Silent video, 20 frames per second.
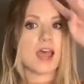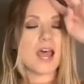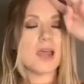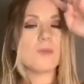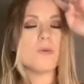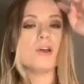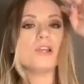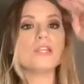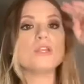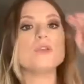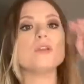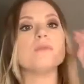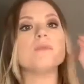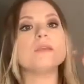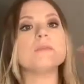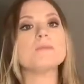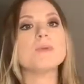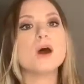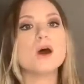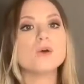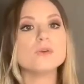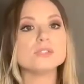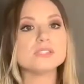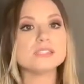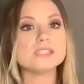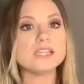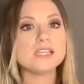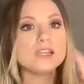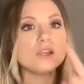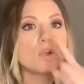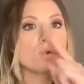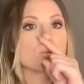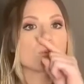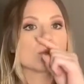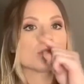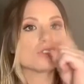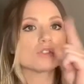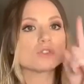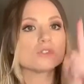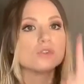I want you to be posting
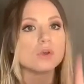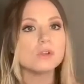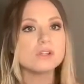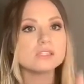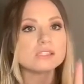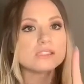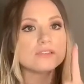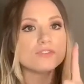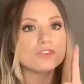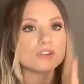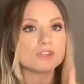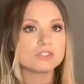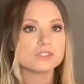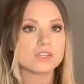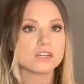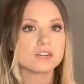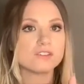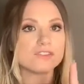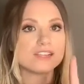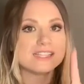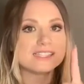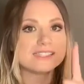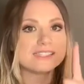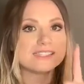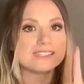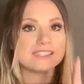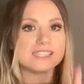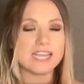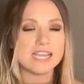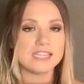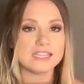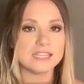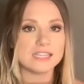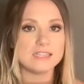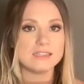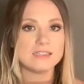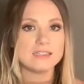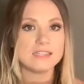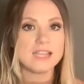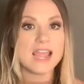results of your service
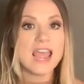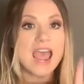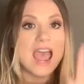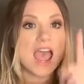daily,